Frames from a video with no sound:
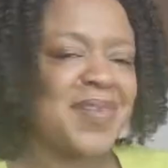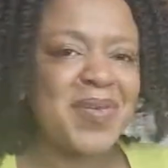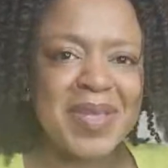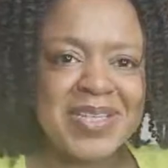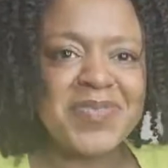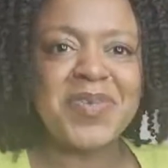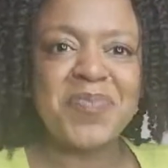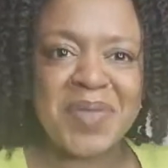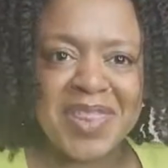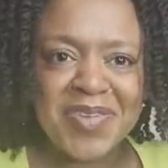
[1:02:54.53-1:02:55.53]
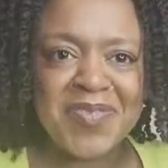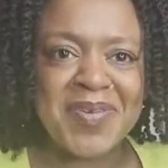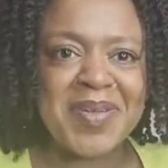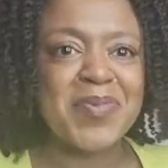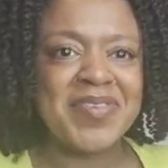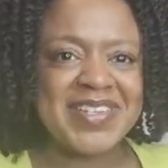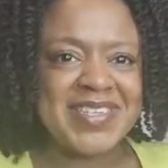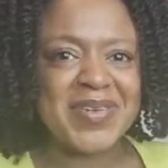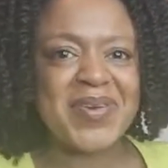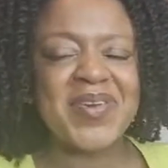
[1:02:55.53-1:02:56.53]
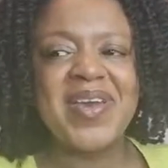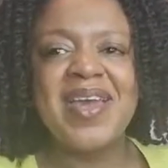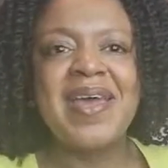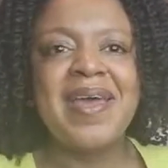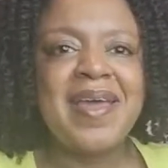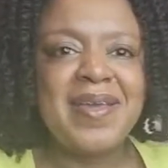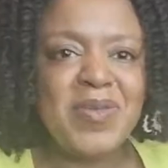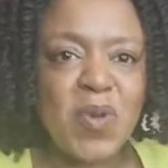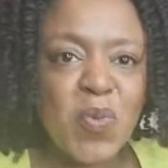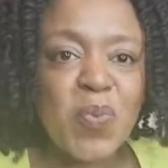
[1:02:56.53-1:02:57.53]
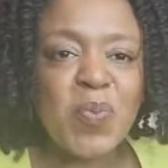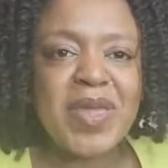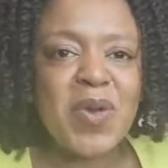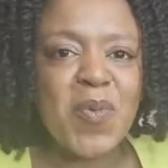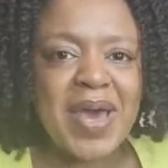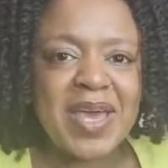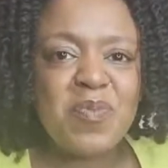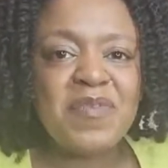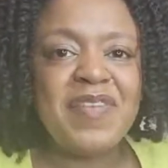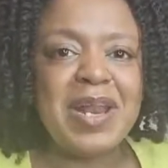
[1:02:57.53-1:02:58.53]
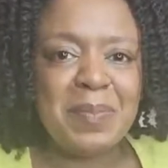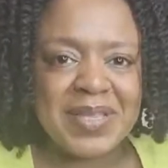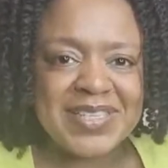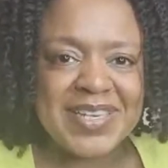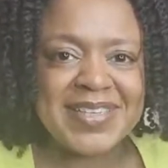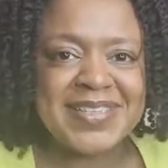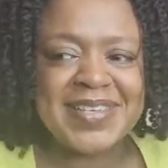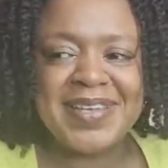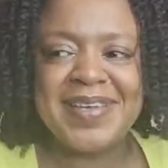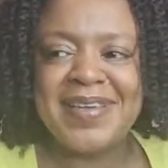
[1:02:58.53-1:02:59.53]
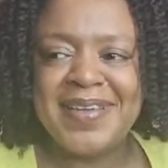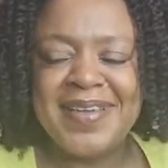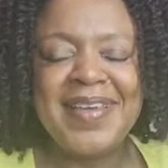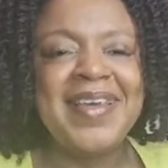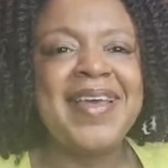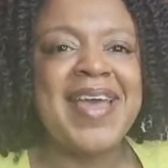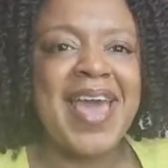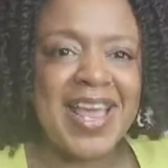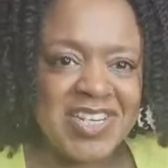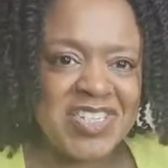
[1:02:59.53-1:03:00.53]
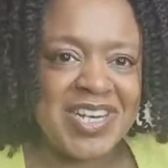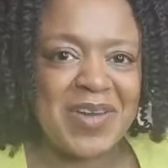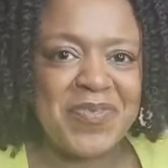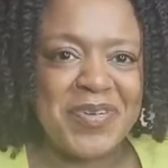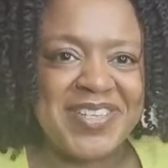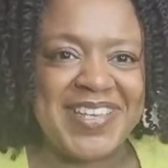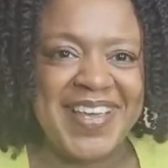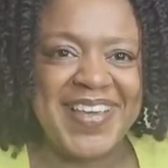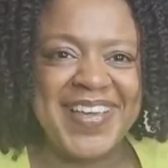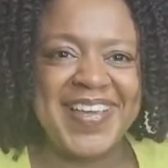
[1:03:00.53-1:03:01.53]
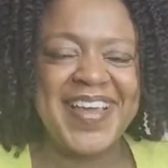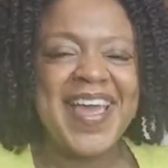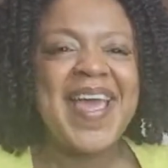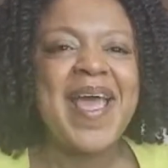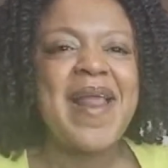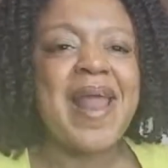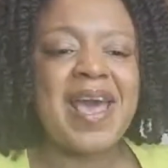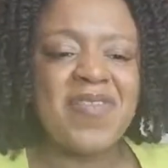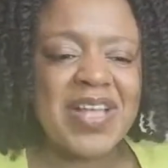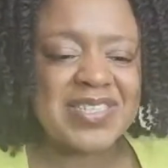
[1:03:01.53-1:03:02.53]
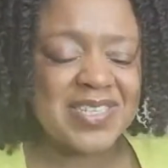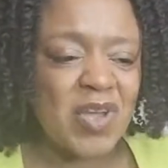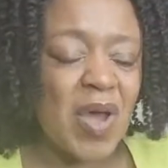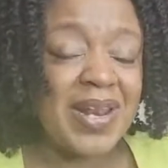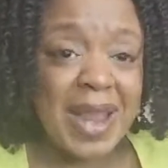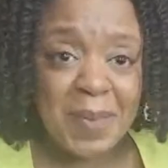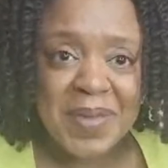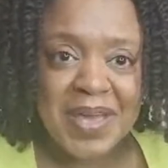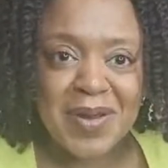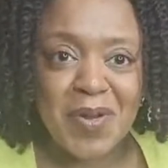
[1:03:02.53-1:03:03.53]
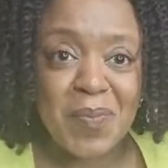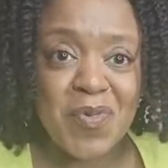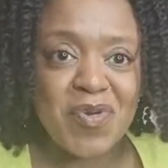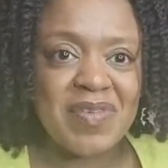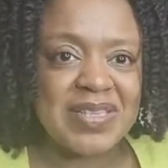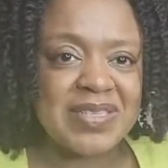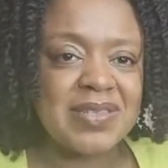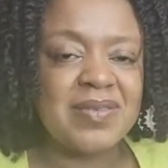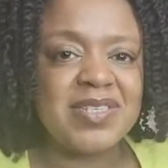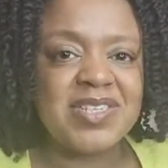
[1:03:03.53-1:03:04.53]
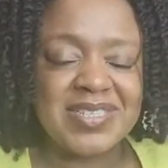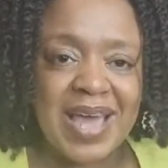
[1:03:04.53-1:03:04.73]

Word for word: those of you who've been through it already know, you're where you're working with limited energy levels. Like, I've had to start napping a lot more and stuff to just